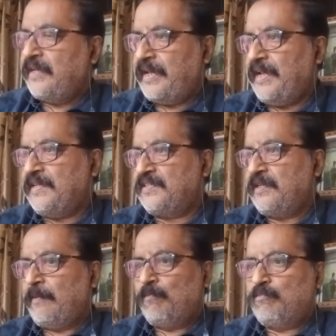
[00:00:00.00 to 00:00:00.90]
is
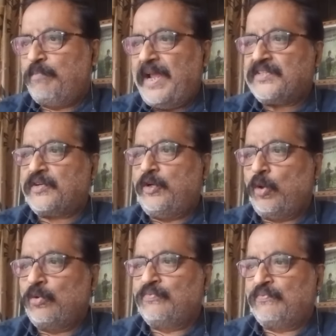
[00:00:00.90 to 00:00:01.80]
best
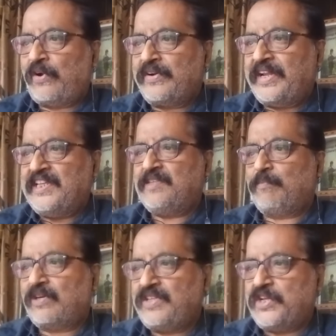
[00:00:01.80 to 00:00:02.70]
known for his
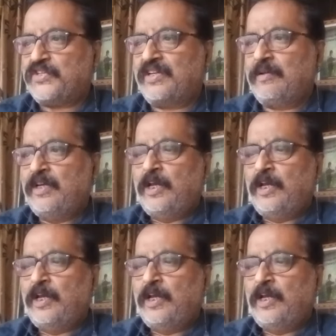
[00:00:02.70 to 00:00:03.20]
possession